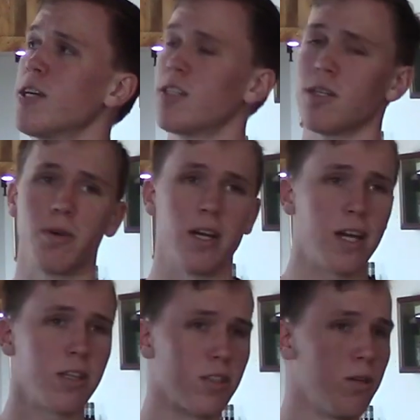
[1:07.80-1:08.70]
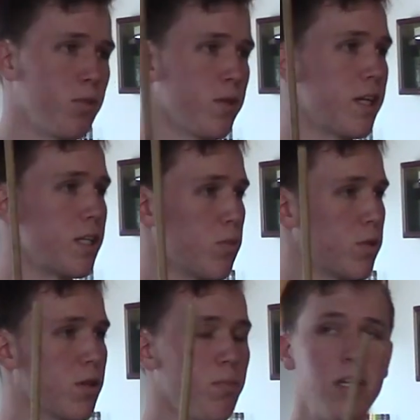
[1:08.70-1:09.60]
plastic bag example, and it
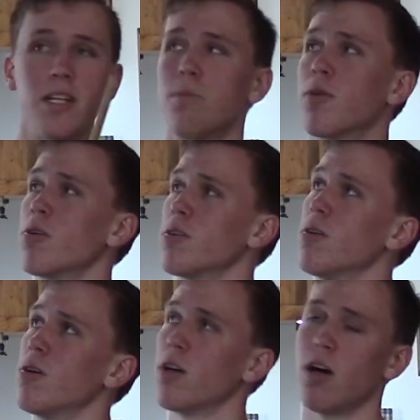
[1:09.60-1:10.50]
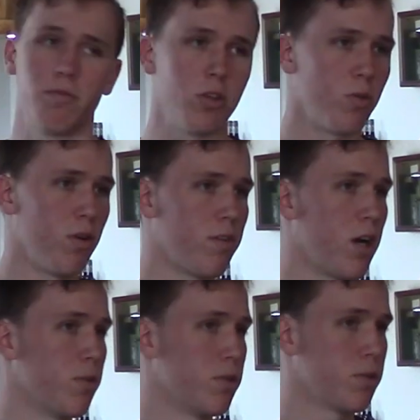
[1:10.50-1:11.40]
was completely broken down after 12
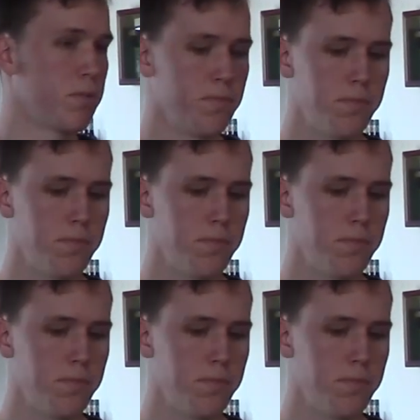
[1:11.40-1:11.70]
hours.